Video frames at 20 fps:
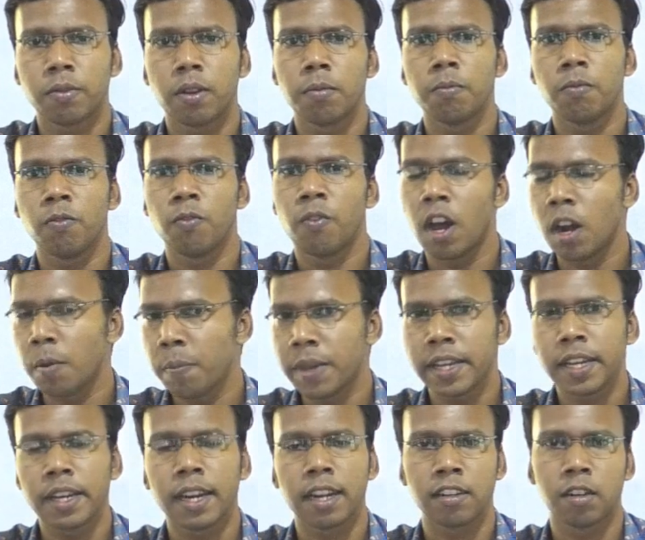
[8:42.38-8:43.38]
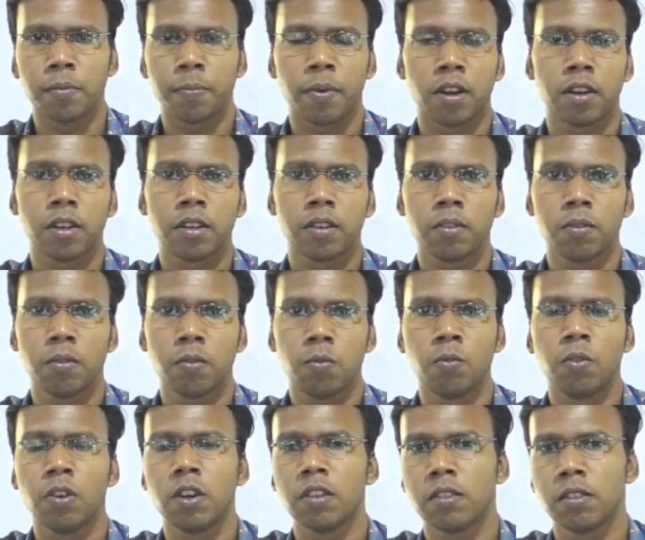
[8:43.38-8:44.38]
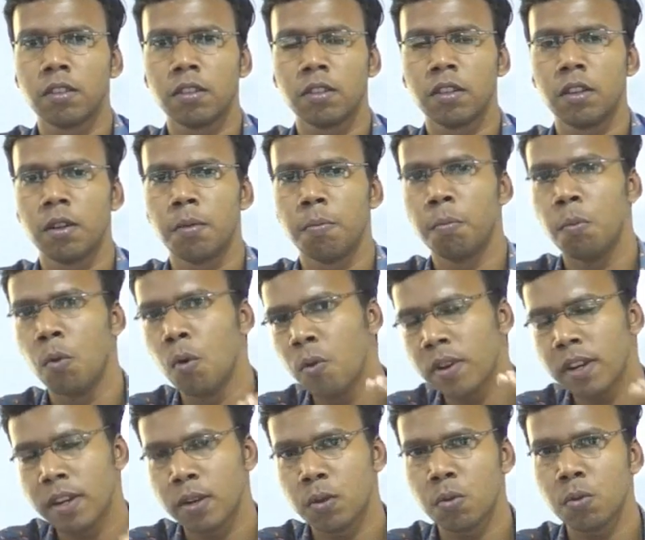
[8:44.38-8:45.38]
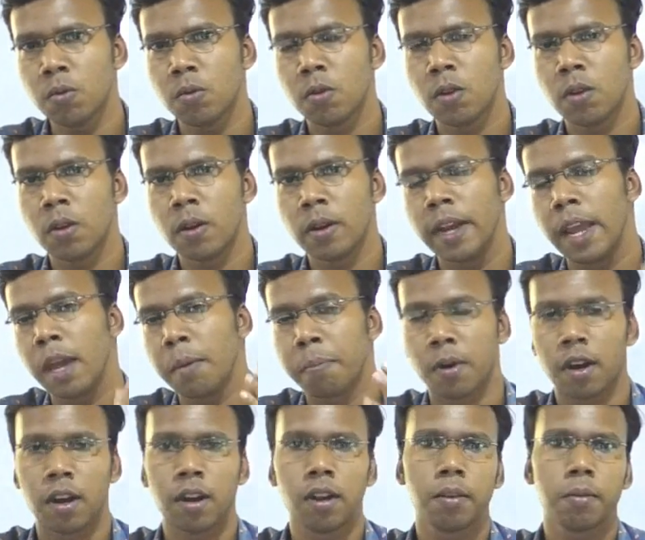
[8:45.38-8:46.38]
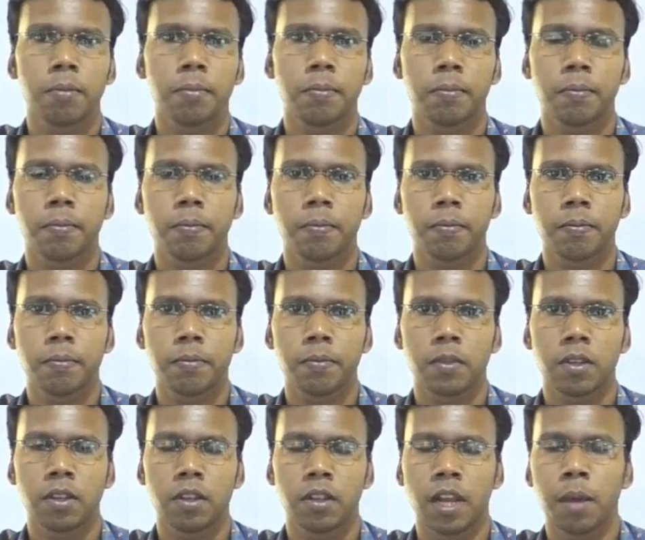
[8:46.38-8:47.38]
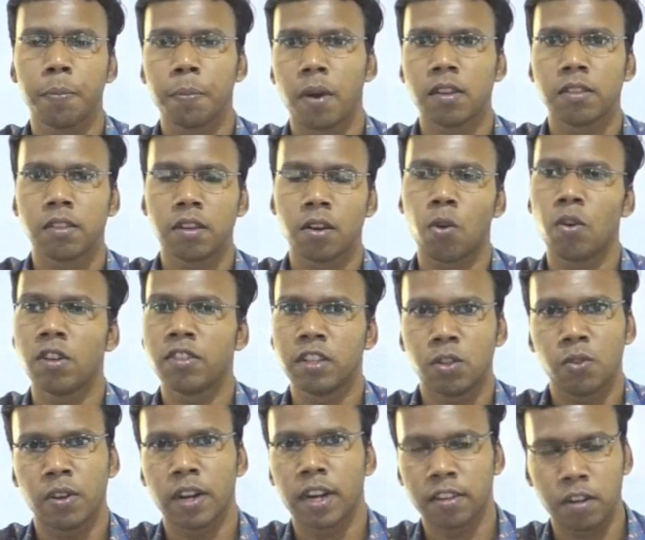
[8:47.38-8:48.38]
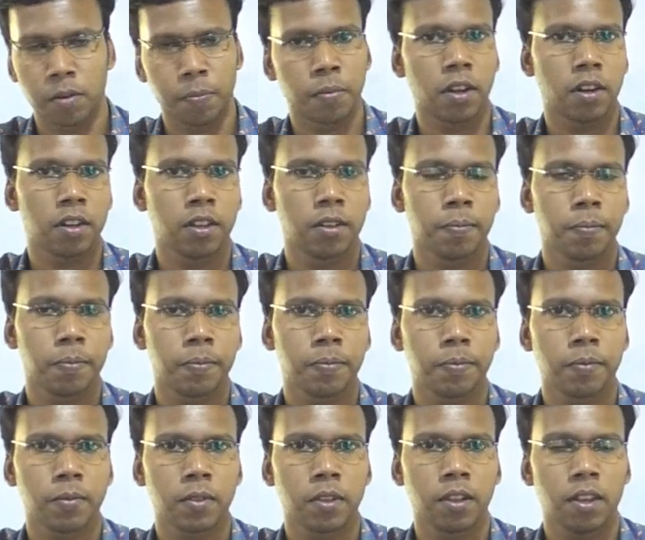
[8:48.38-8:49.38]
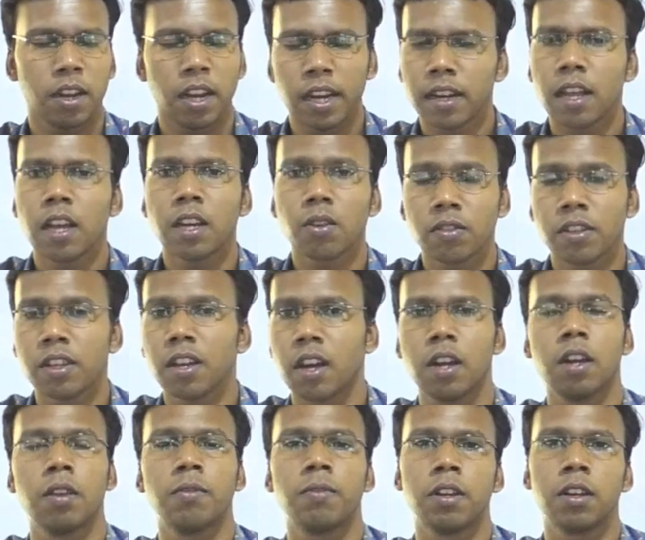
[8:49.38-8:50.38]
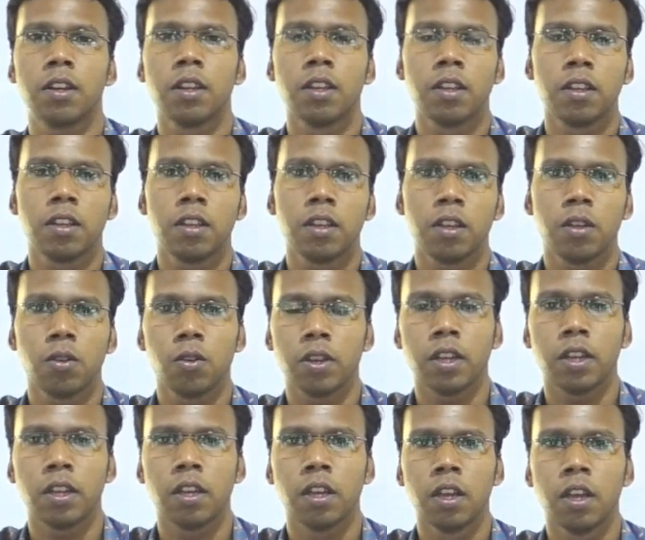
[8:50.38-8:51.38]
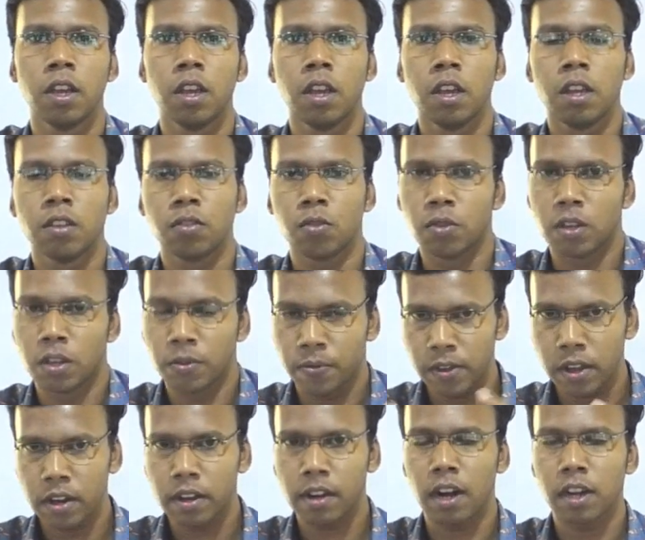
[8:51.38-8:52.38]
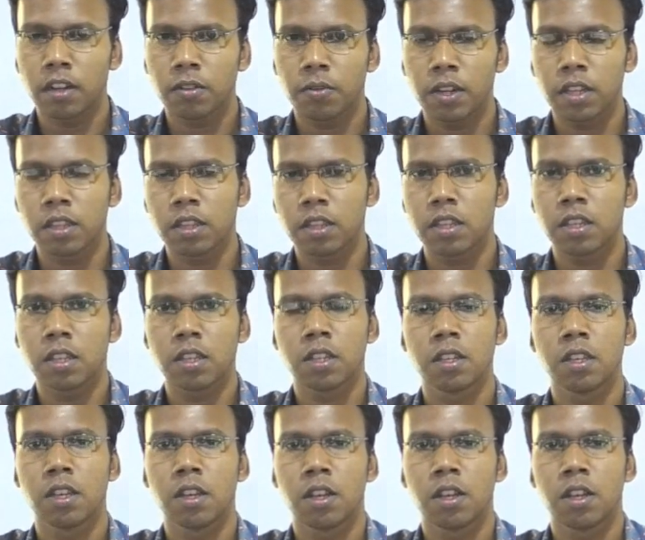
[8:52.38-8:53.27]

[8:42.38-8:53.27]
from Valmiki National Park was moved to Nepal, Nepal's Royal Chitwa National Park, and that was a current affair. Okay, so if you are transferring this